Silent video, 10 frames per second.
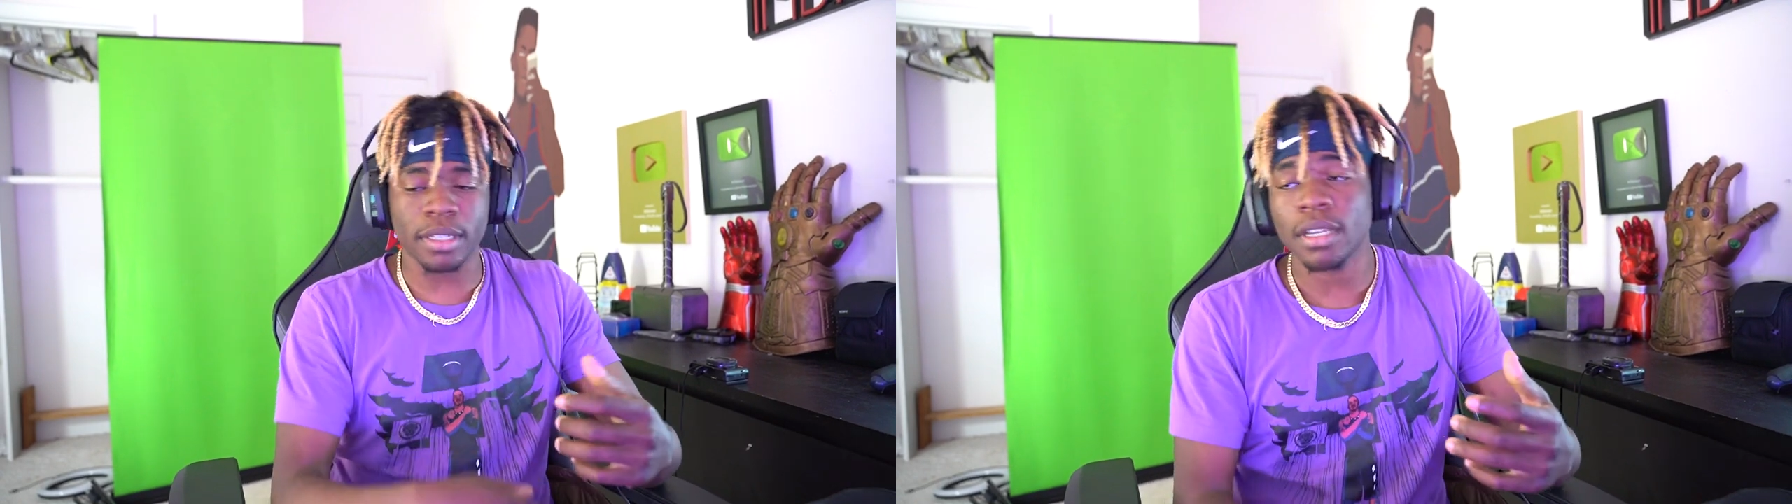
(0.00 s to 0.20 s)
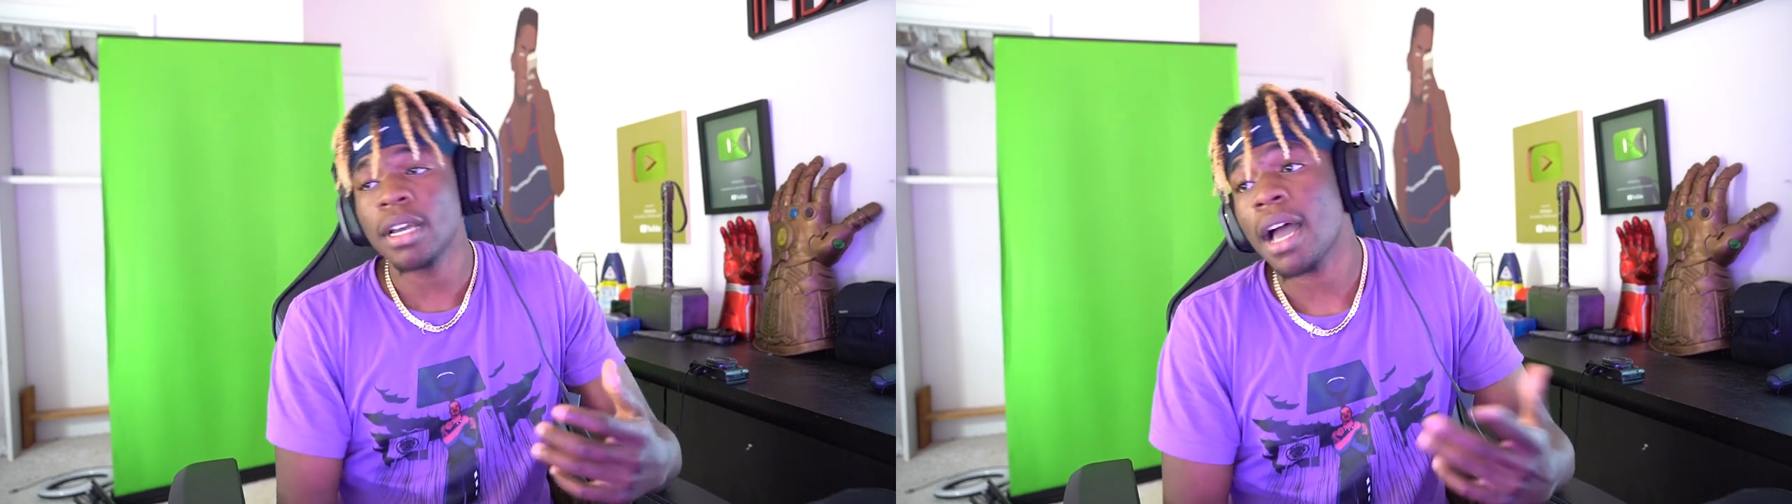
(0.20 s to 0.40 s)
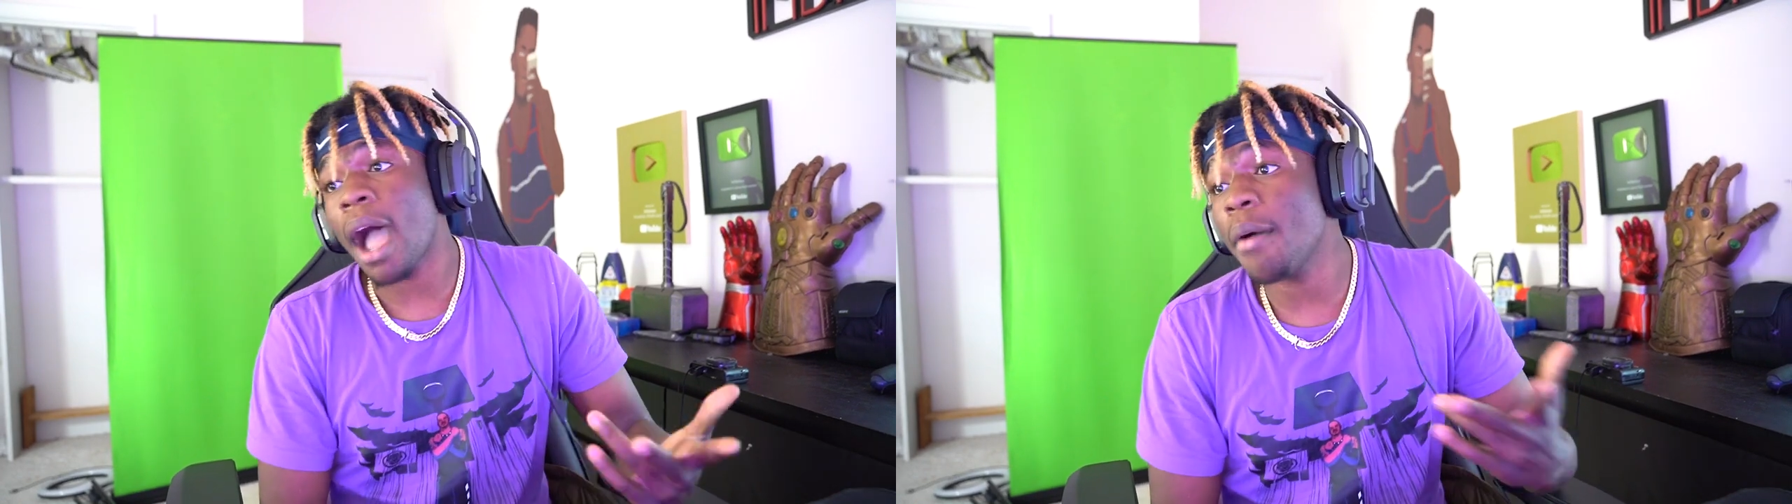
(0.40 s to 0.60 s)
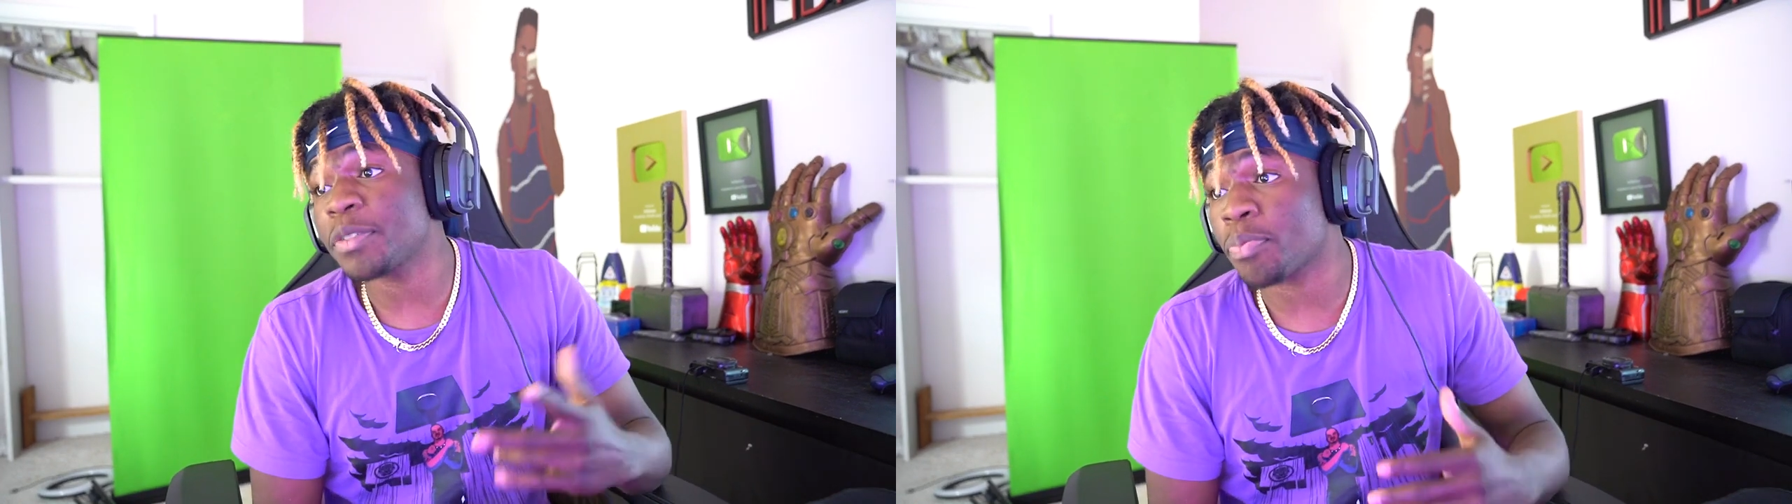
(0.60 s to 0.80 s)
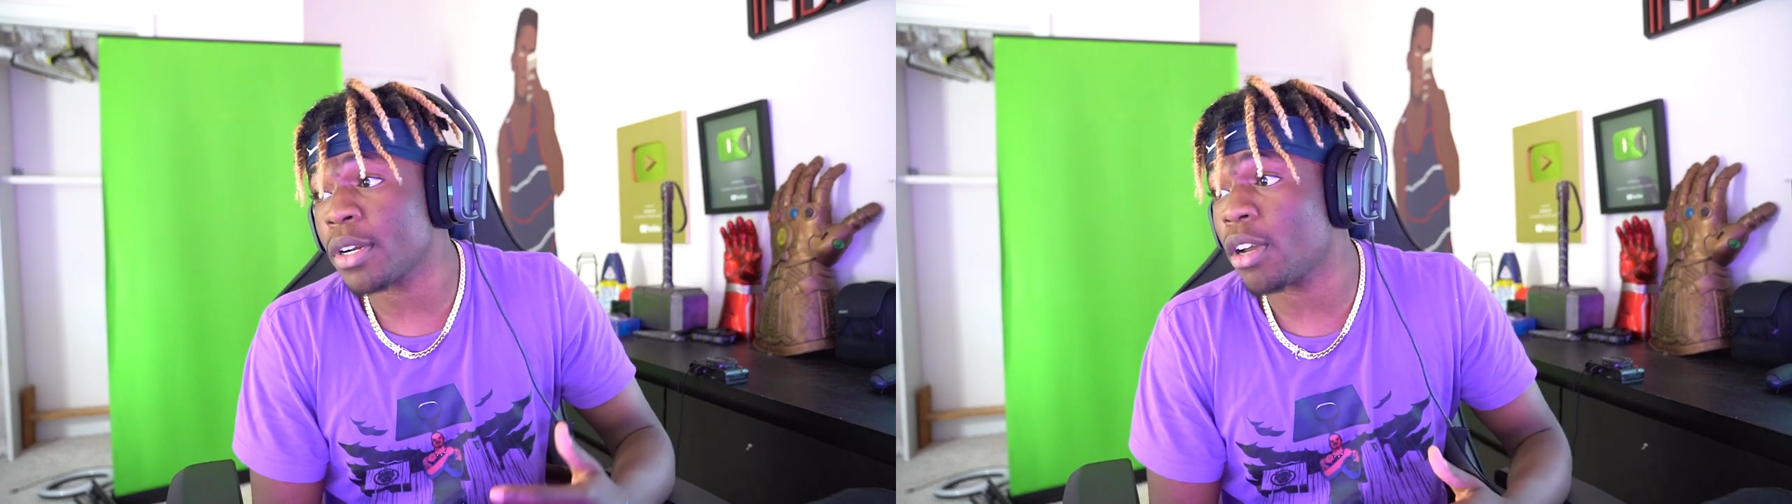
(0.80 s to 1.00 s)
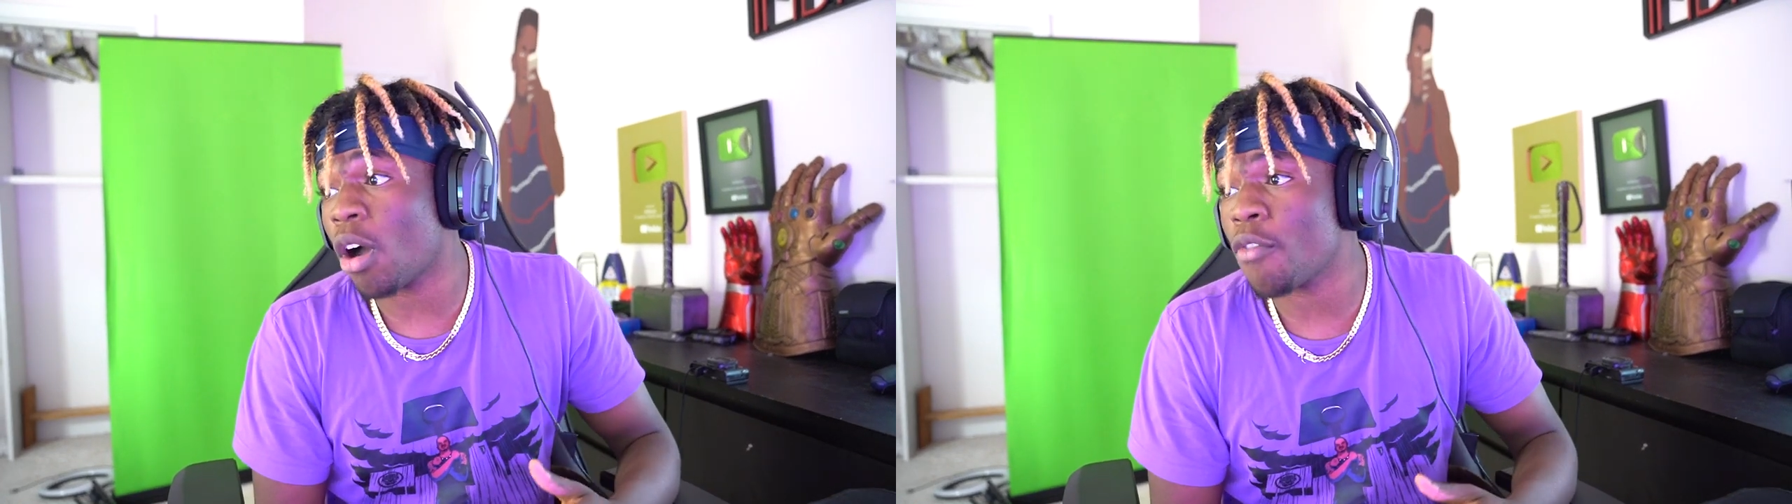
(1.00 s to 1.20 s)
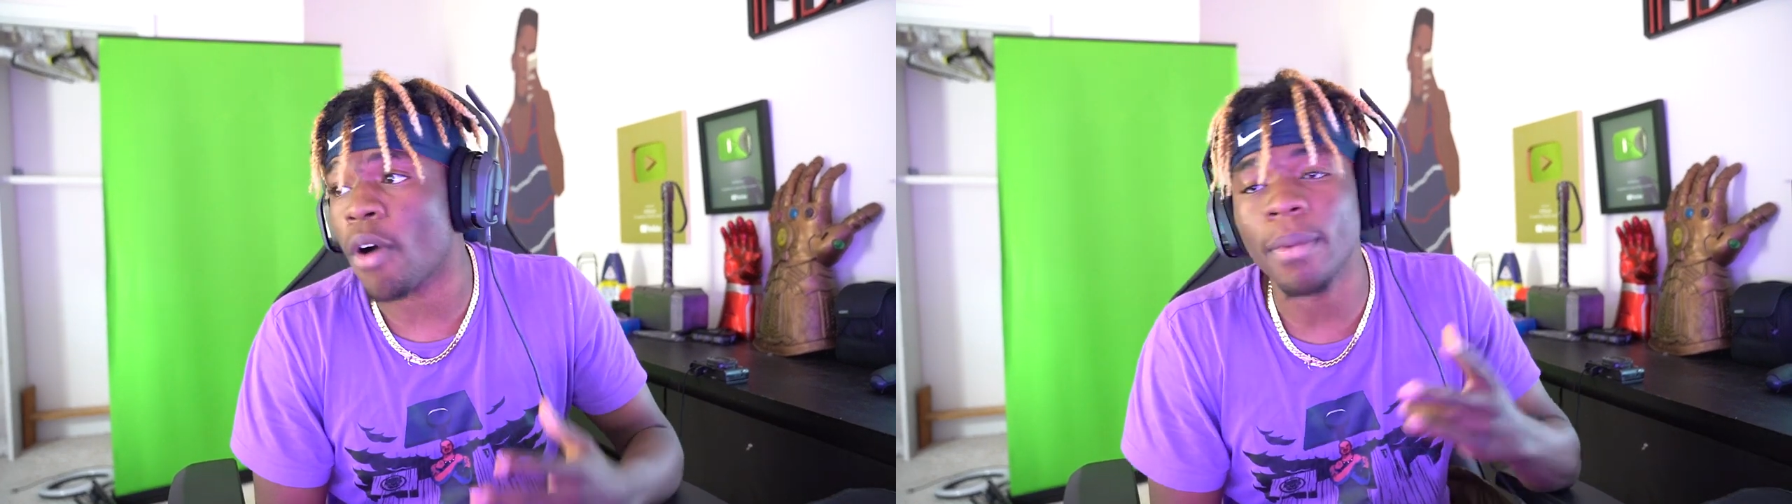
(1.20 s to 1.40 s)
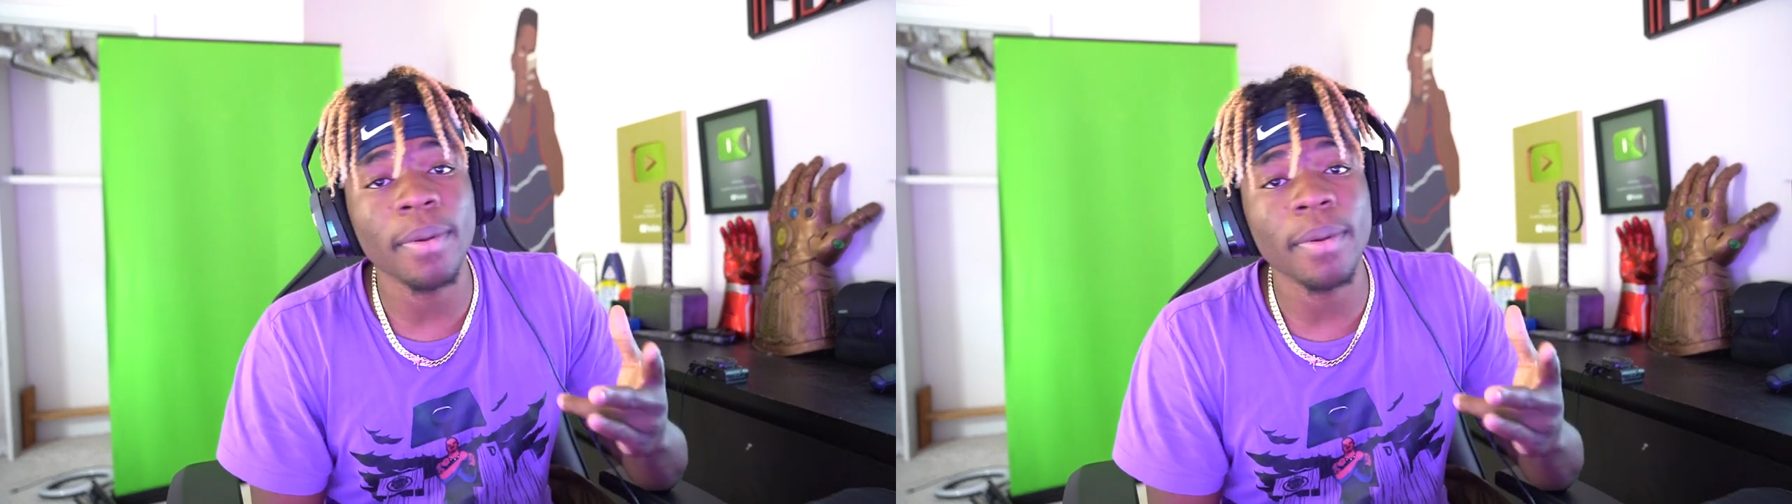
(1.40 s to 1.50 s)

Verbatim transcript: because I was pretty awful.